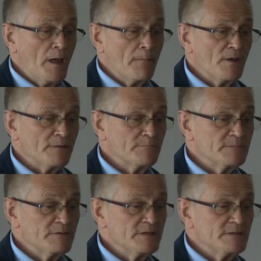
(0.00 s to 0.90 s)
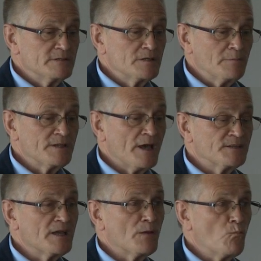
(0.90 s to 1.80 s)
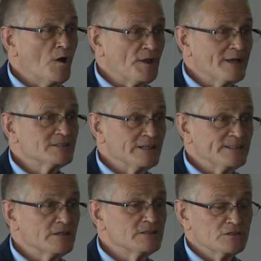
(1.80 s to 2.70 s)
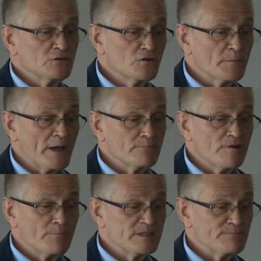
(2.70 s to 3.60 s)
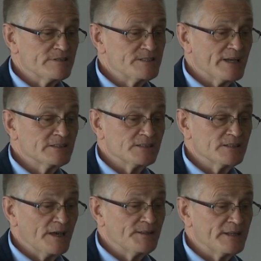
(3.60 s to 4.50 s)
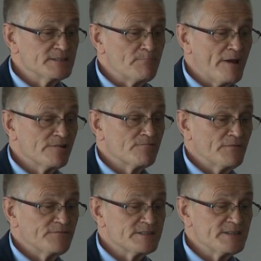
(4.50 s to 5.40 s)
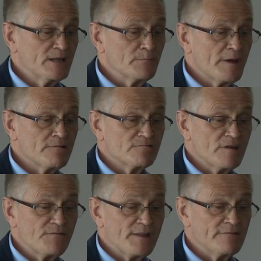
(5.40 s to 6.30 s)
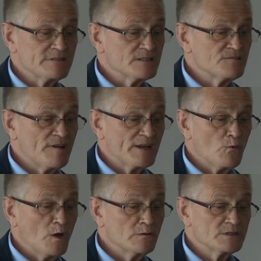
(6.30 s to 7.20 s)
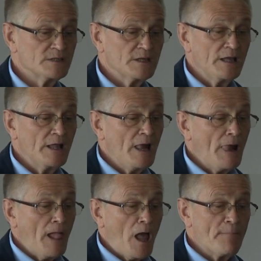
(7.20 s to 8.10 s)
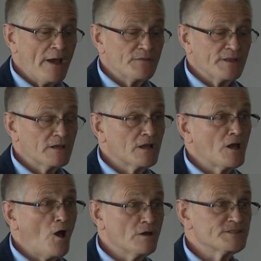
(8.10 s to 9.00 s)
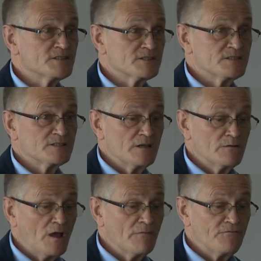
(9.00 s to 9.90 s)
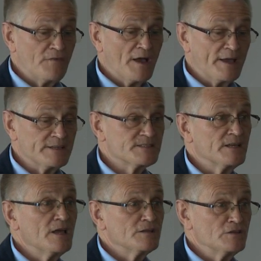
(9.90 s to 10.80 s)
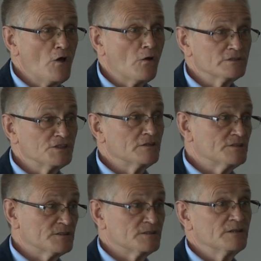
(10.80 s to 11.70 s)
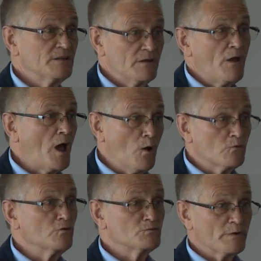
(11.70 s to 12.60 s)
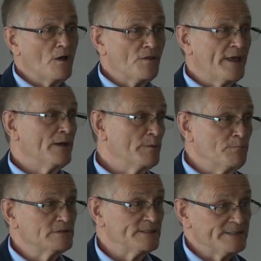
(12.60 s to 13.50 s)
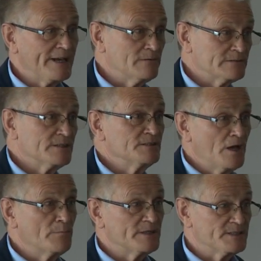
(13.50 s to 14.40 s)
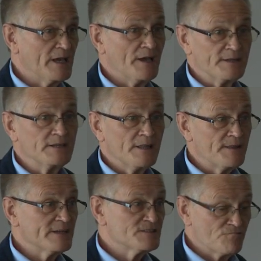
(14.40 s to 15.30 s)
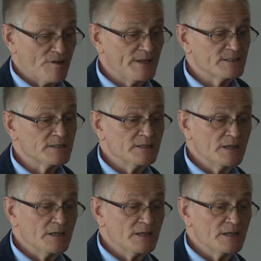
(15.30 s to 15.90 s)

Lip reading: But 9991 actually does talk about property protection, and there's a paragraph, the second paragraph there is a direct quote about the costs of fires, not just, oh good, we got there, we put it out, nobody died, that's great.